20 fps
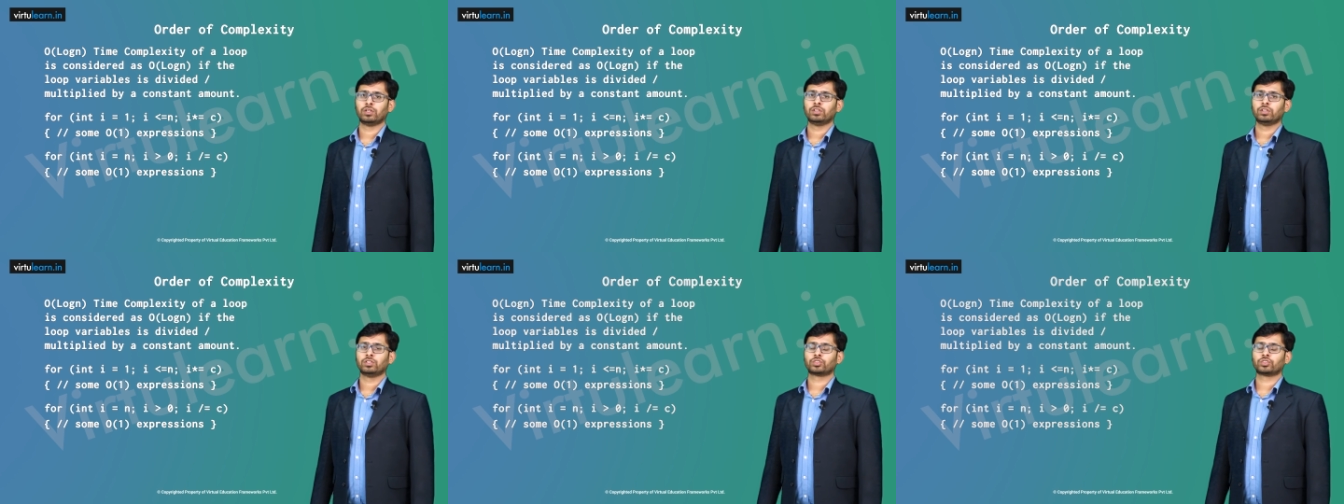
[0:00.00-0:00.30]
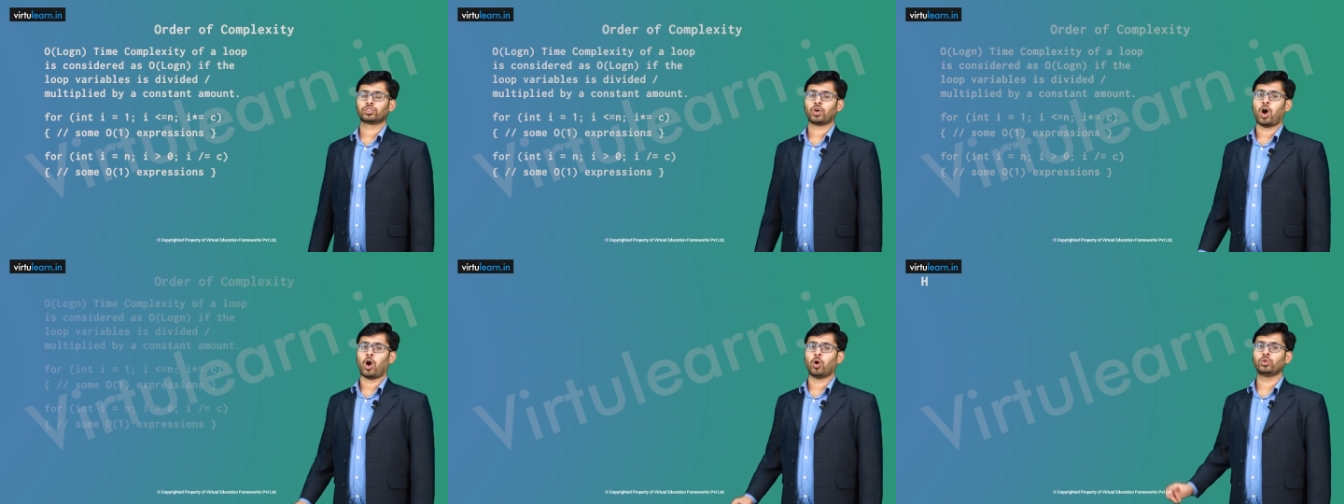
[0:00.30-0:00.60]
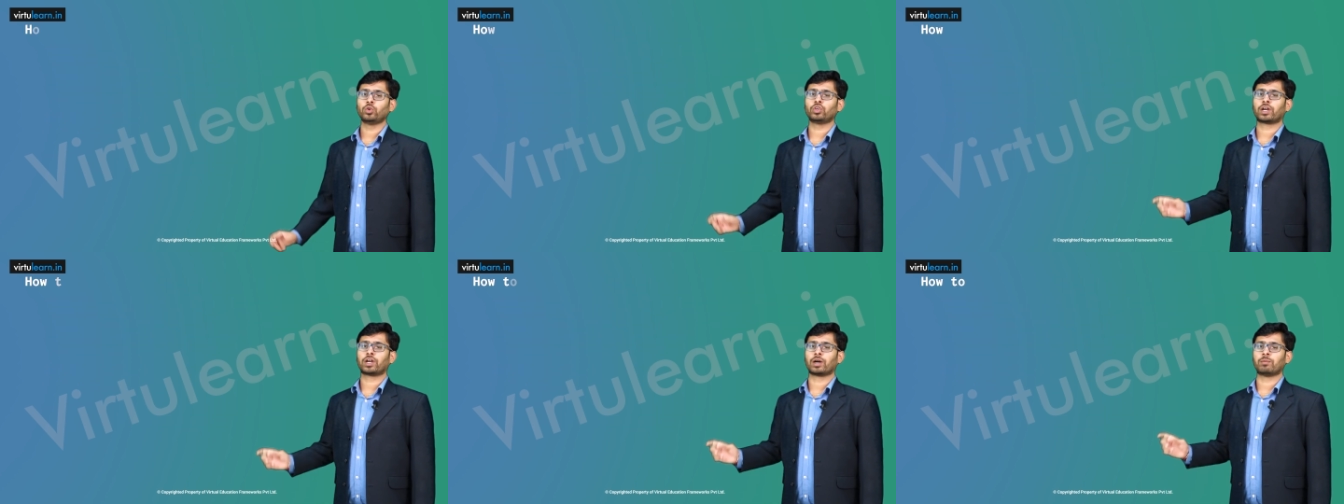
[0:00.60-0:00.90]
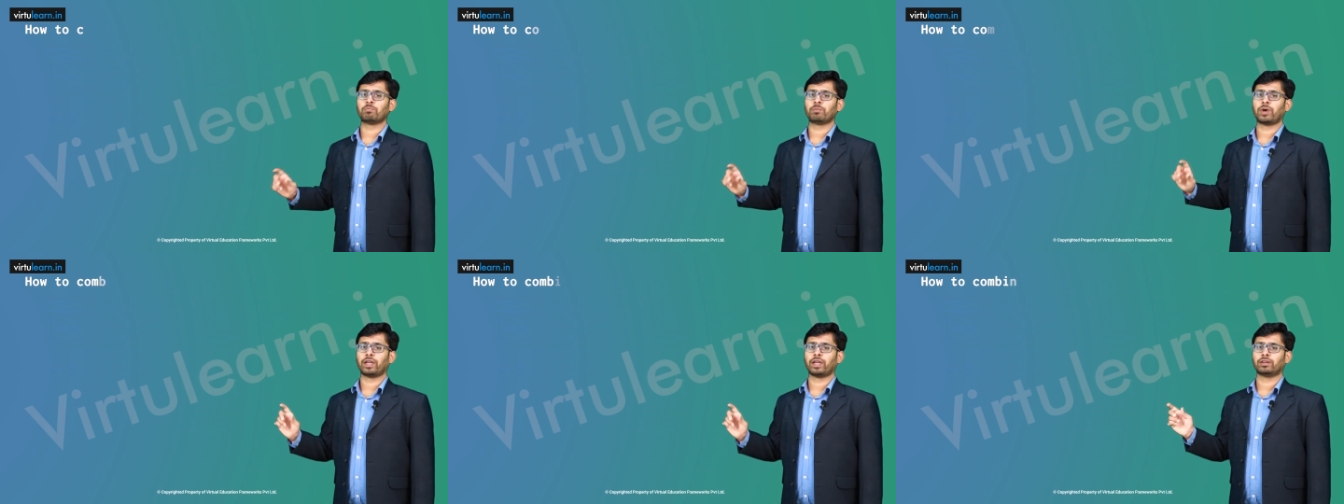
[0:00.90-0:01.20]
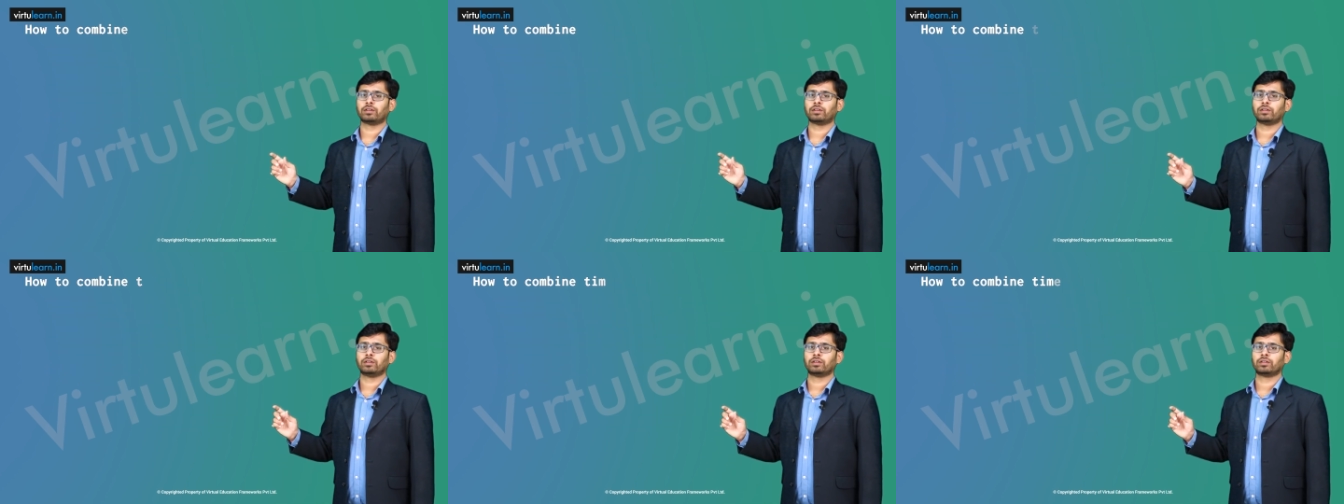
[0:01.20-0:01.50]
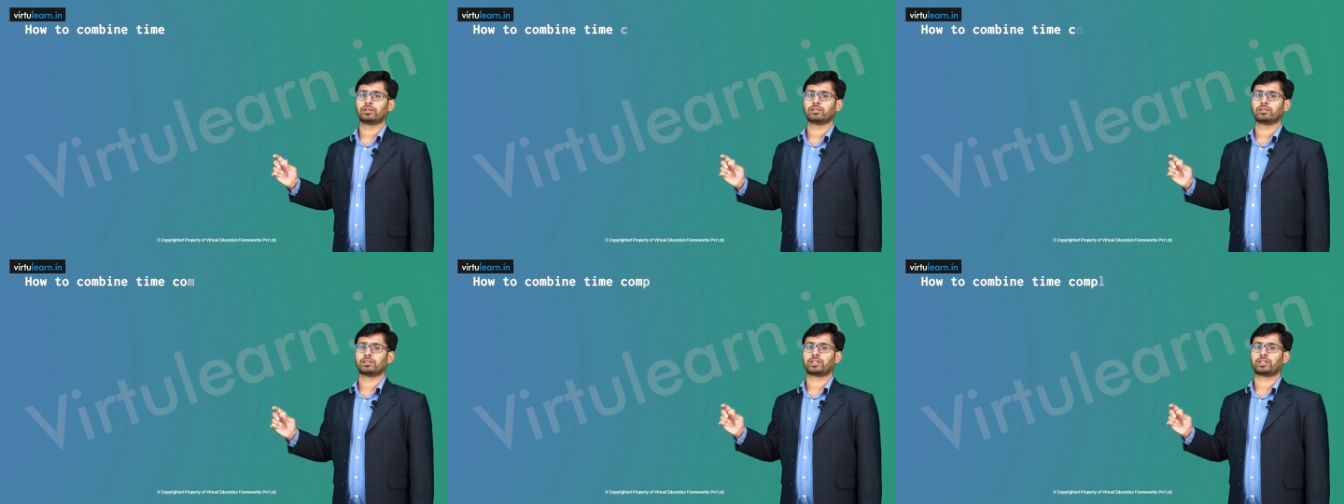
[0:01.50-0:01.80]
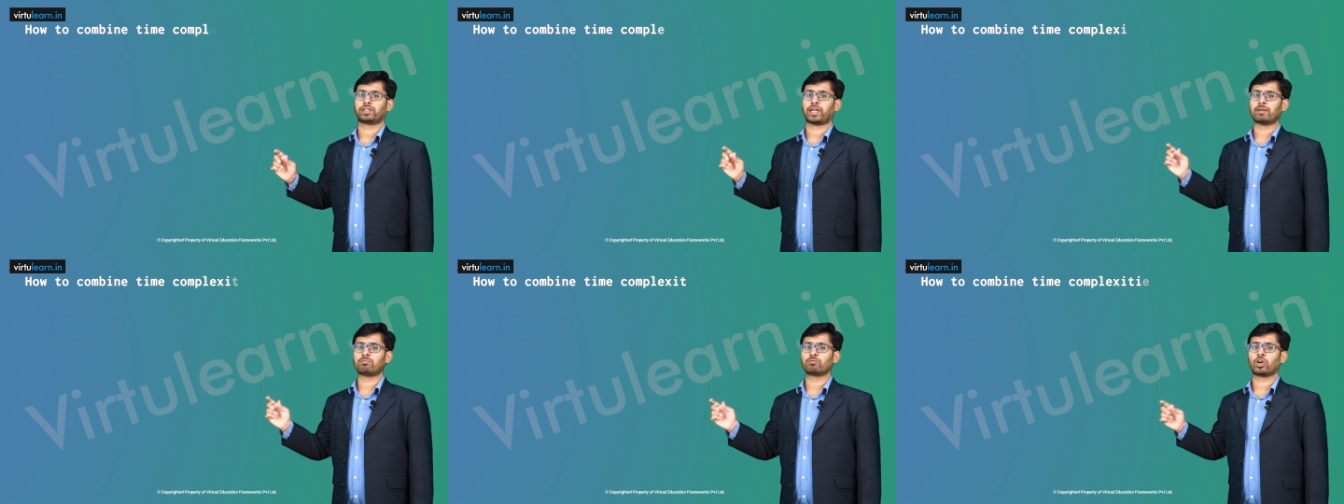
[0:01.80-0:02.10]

So how to combine the time